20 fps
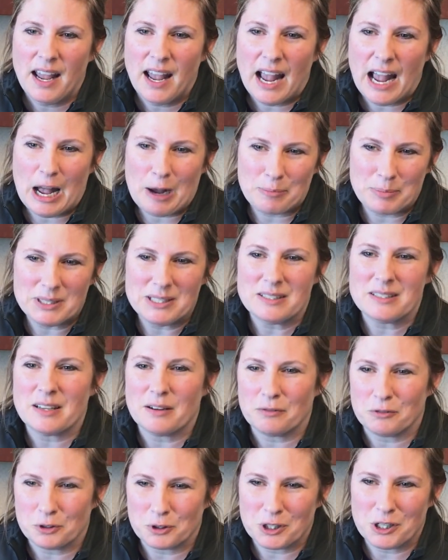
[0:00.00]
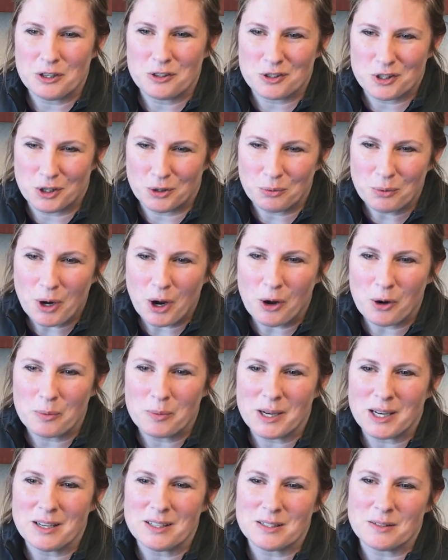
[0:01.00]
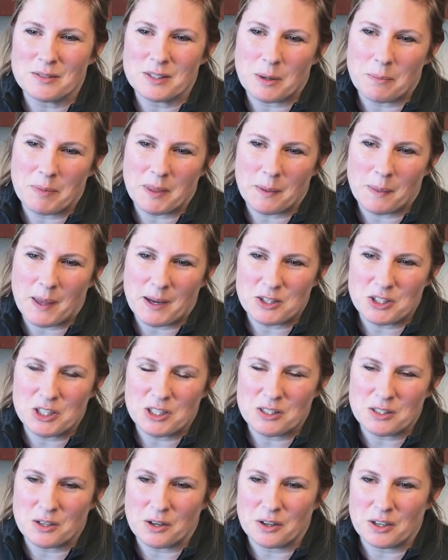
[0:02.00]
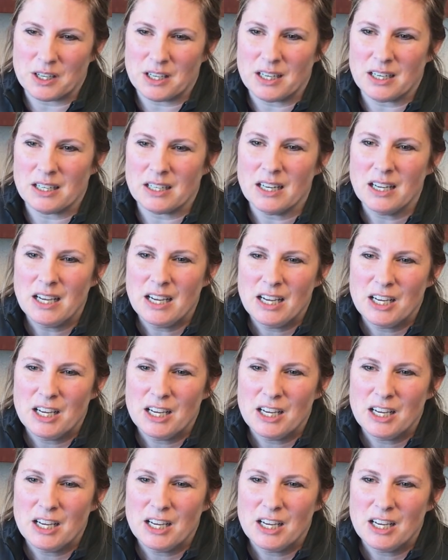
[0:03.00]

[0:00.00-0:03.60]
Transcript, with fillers: happened several years in a row because of something that she started and